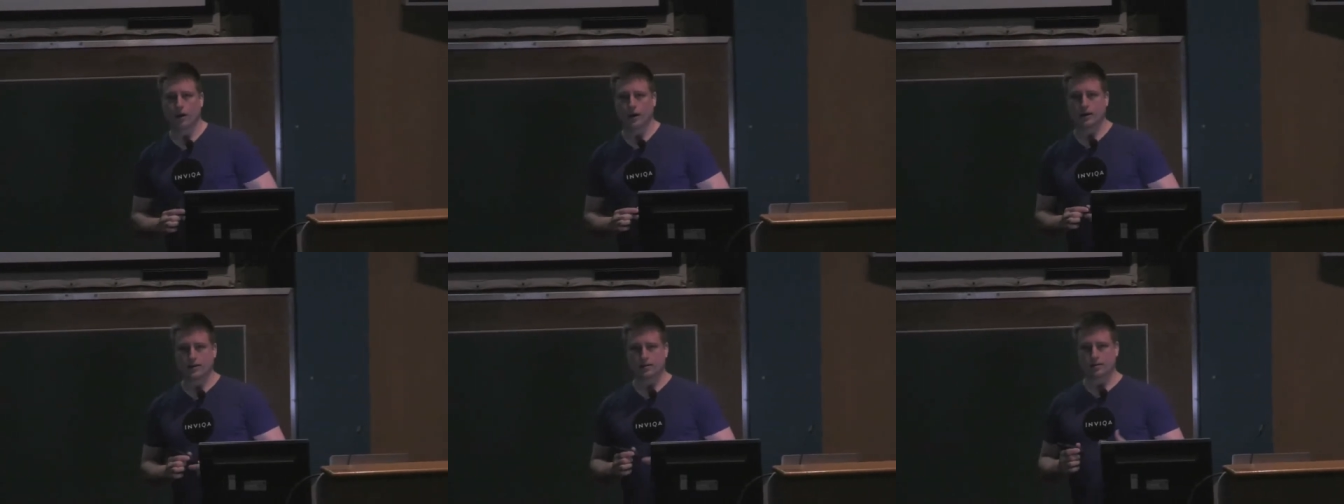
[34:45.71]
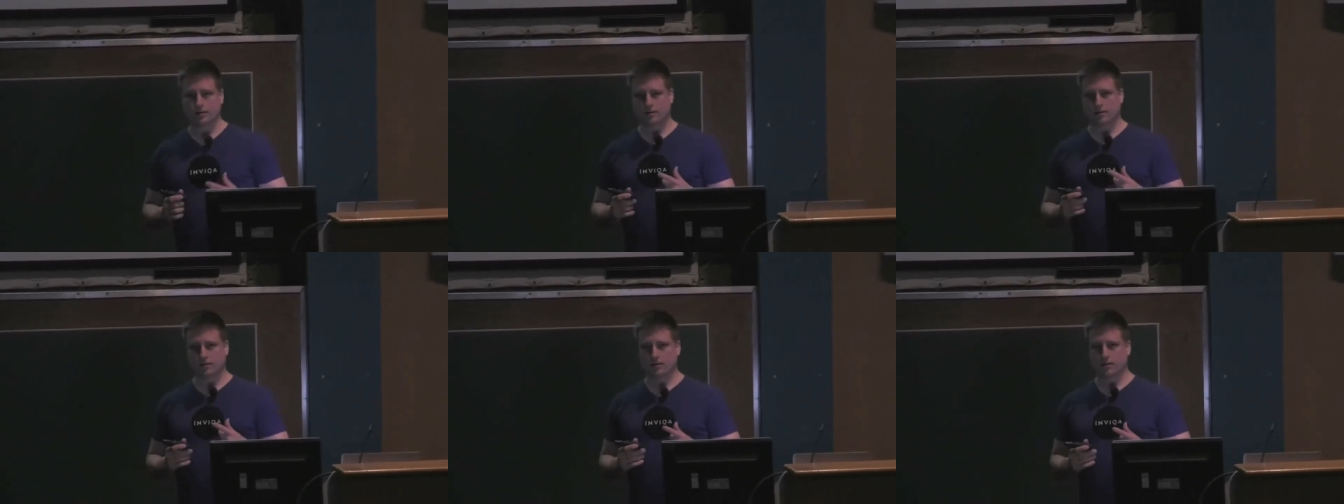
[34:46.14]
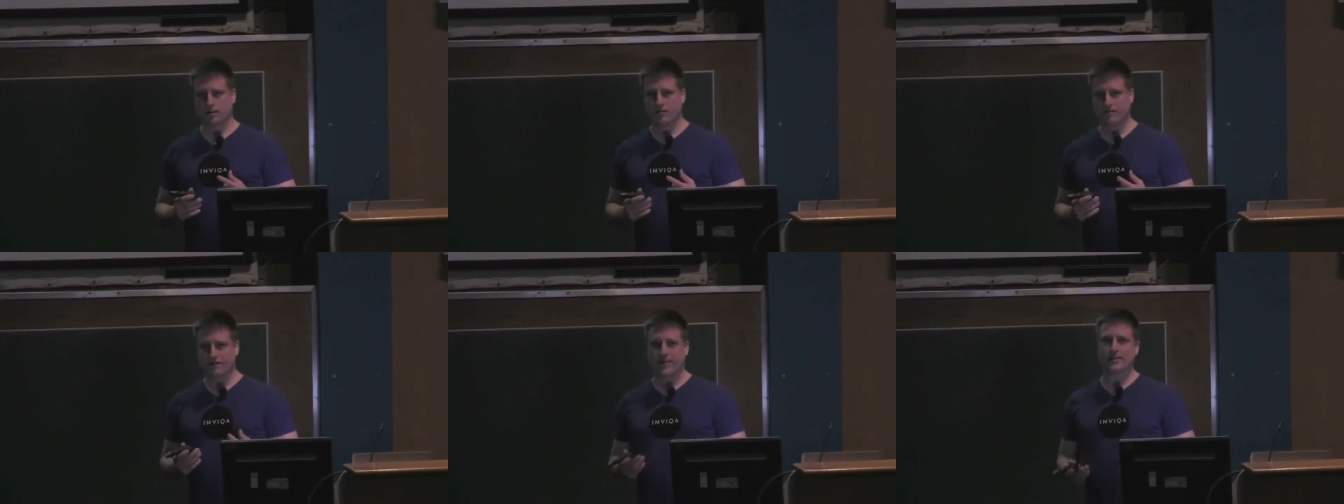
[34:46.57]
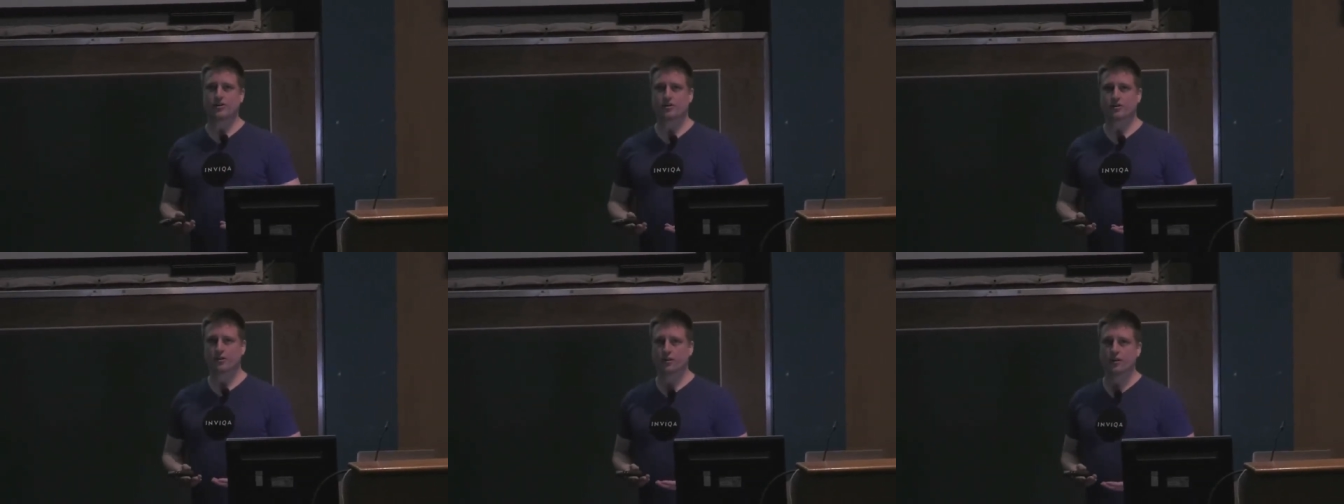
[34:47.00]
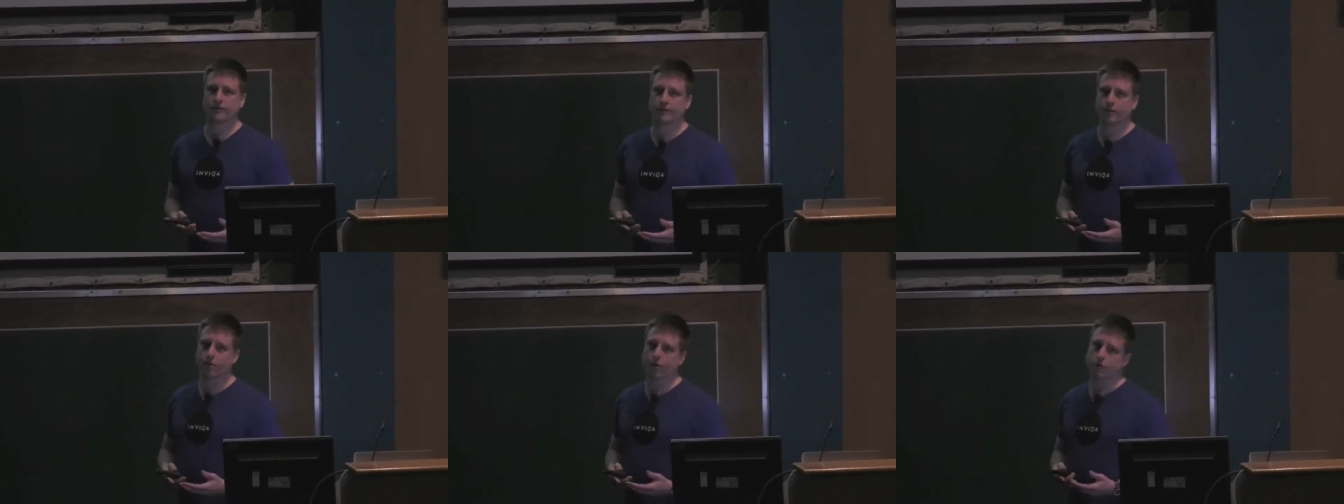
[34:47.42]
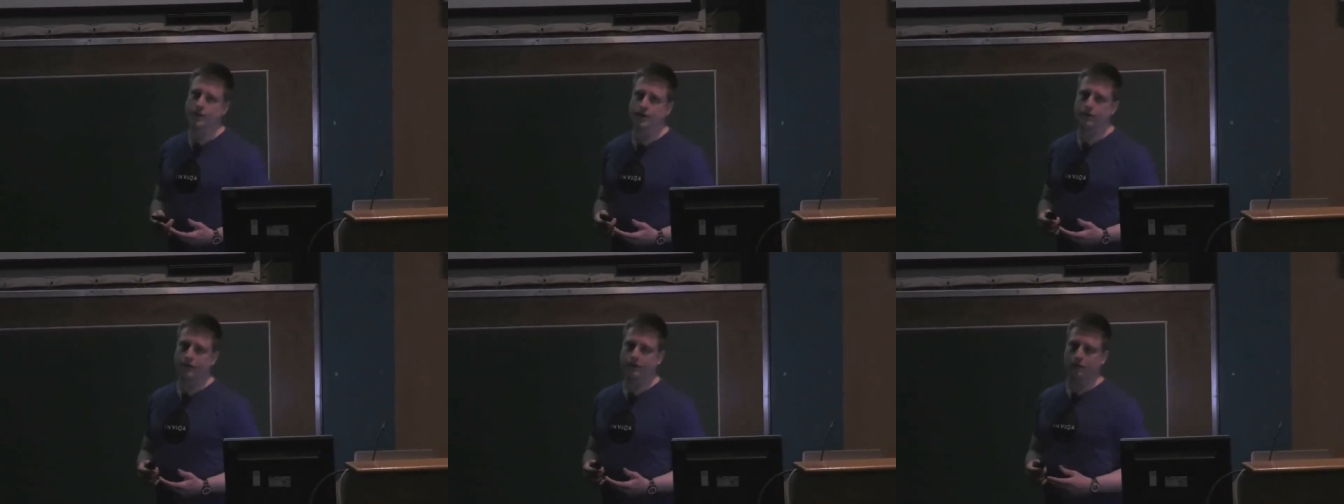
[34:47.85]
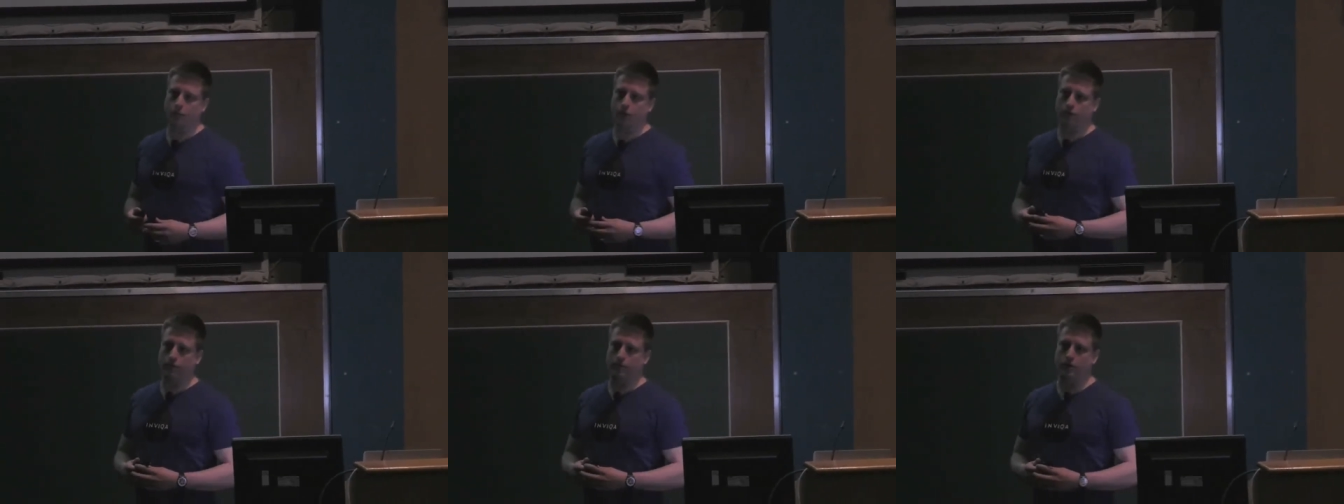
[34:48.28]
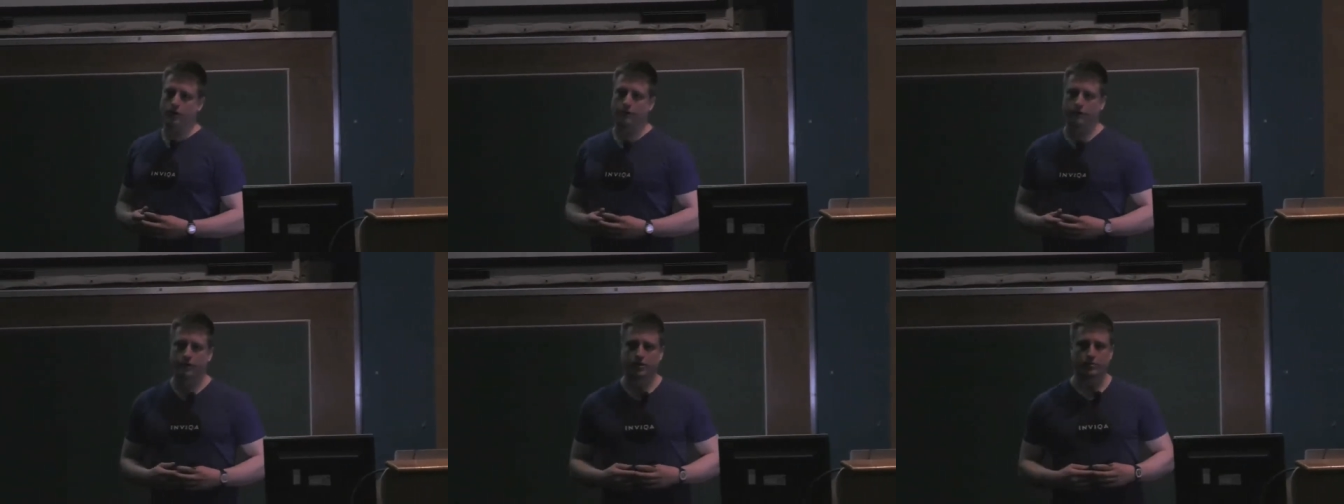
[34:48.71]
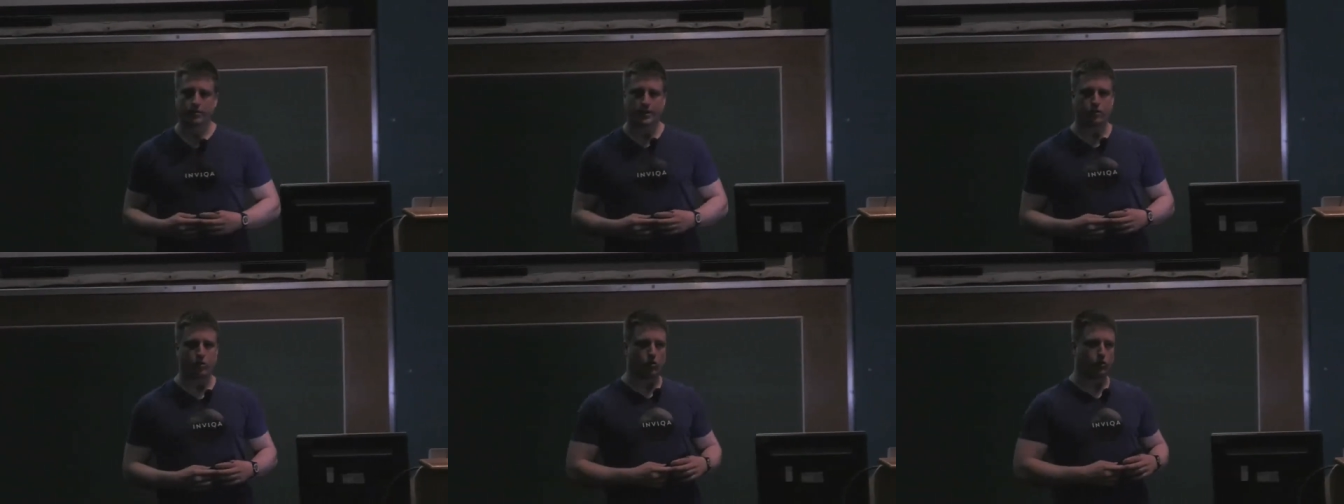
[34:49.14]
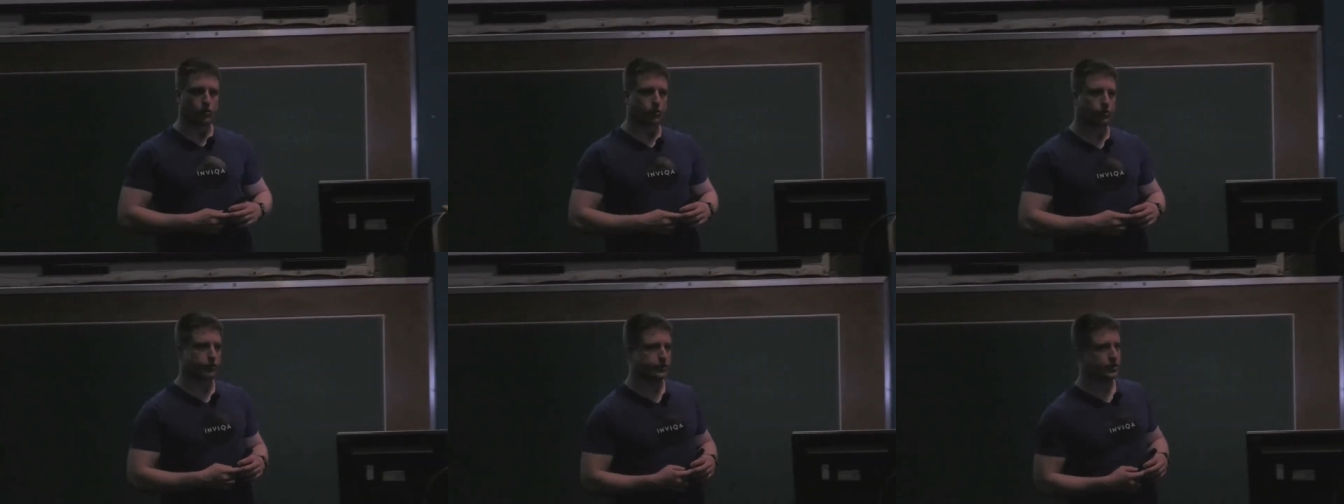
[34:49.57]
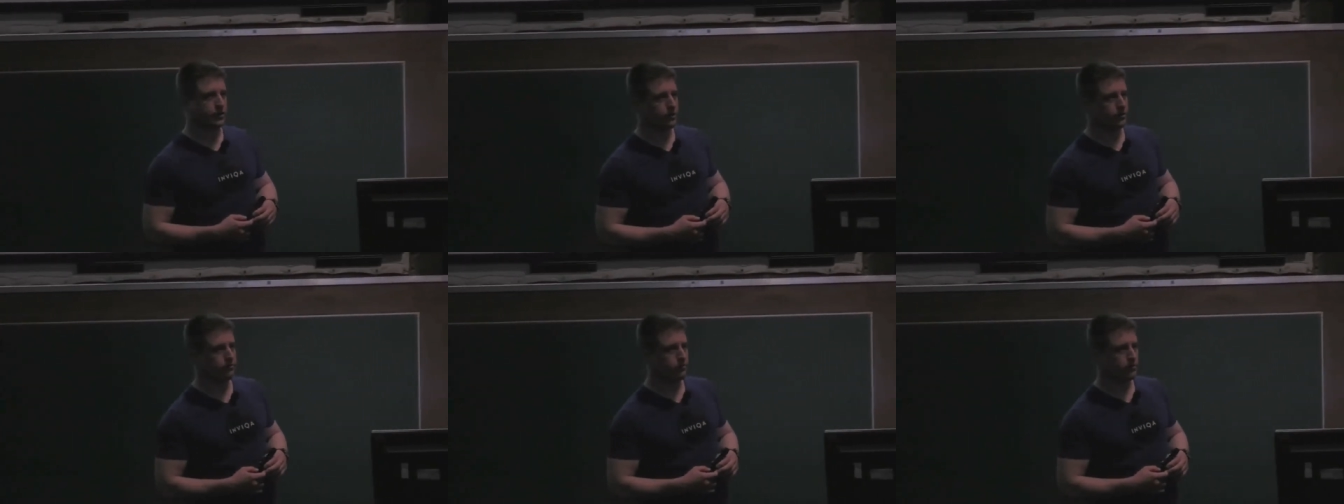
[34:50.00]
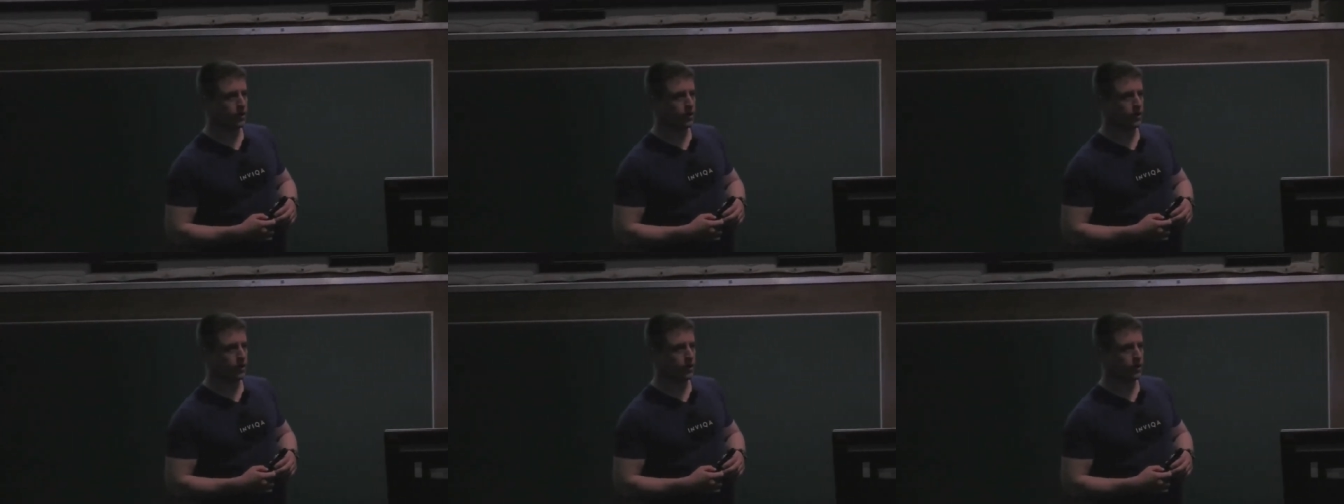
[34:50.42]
It's conventional if you're only using one remote for it to be called origin.